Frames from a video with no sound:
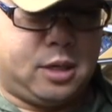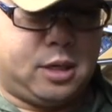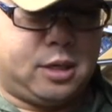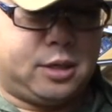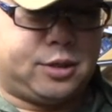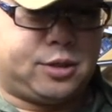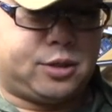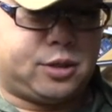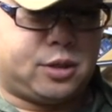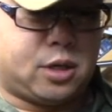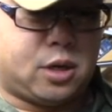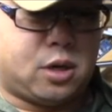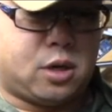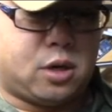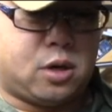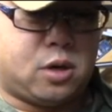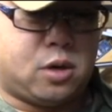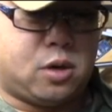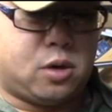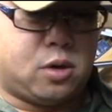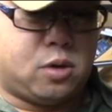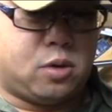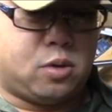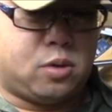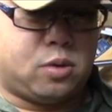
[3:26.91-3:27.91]

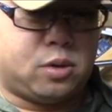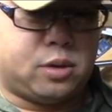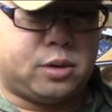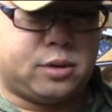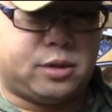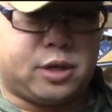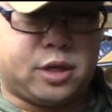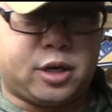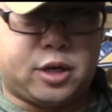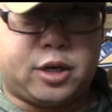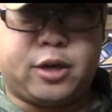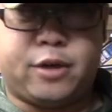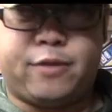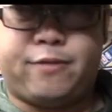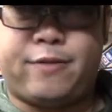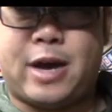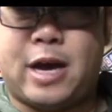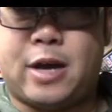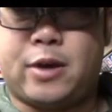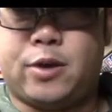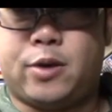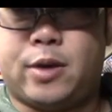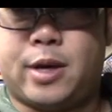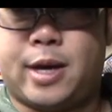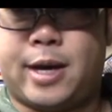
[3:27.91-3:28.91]
So good
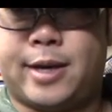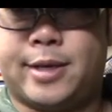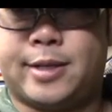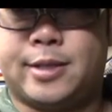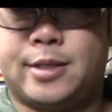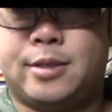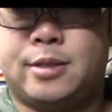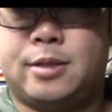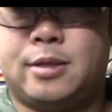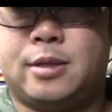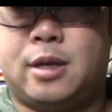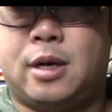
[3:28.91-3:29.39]
value, guys.